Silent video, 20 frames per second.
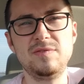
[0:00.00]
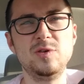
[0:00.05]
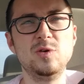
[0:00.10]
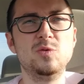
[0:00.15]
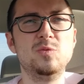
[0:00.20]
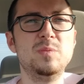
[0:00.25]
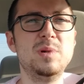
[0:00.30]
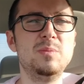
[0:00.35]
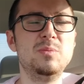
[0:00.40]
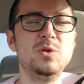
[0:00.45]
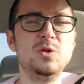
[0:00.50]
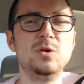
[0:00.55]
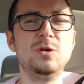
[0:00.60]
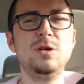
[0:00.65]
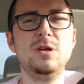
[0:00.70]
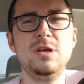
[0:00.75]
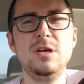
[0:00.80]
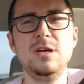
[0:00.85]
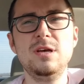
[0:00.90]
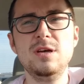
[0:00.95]
You'll remember
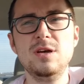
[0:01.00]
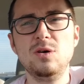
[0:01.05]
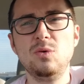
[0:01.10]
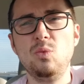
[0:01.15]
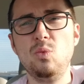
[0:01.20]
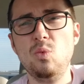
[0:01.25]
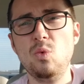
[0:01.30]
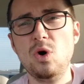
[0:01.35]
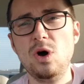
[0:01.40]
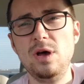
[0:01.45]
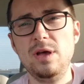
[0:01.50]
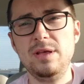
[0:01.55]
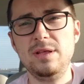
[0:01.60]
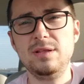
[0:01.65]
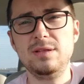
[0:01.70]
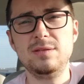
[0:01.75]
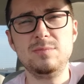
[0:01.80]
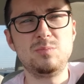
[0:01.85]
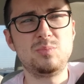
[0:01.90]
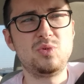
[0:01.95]
what
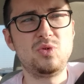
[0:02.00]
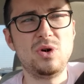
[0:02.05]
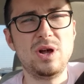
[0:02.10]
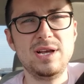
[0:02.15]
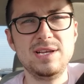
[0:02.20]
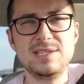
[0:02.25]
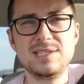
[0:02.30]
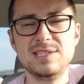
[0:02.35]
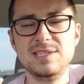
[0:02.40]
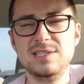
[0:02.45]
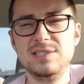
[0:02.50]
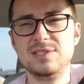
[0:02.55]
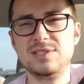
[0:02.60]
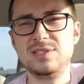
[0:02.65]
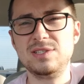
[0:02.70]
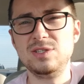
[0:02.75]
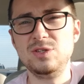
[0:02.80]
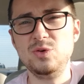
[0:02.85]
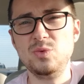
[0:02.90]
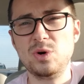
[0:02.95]
prices
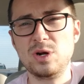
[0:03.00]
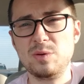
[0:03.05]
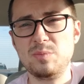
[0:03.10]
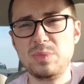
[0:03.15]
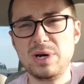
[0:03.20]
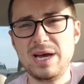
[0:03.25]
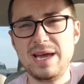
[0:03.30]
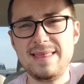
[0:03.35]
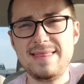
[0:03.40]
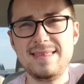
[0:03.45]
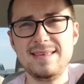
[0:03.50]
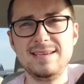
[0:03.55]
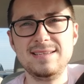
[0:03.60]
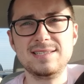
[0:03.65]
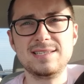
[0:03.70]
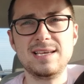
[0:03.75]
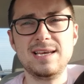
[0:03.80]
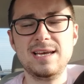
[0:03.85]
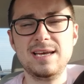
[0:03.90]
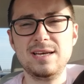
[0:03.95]
you want to buy things
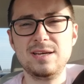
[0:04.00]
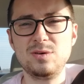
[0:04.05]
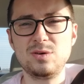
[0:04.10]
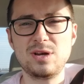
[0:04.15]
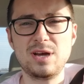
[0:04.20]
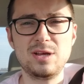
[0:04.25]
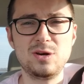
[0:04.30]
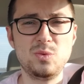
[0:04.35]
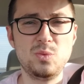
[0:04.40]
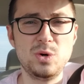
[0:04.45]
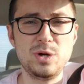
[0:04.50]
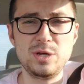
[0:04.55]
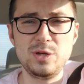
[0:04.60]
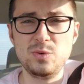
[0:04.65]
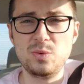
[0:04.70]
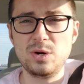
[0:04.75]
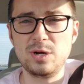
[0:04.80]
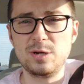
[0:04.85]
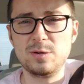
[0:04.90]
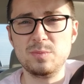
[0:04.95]
at, kind of what you
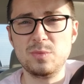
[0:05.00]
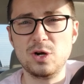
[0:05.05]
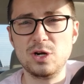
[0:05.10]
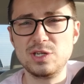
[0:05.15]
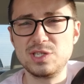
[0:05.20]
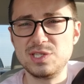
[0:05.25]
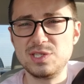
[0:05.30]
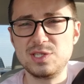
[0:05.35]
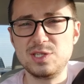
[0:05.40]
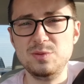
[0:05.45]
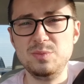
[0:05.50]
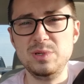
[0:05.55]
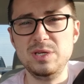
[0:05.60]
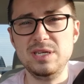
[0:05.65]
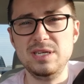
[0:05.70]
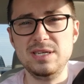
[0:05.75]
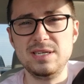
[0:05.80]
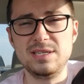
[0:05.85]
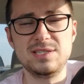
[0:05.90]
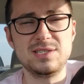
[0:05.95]
want your margins to
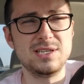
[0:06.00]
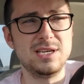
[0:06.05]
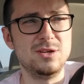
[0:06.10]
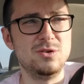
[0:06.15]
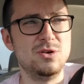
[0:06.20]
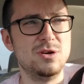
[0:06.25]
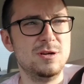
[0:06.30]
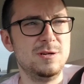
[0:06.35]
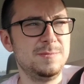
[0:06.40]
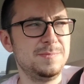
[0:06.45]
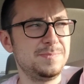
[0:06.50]
be, etc.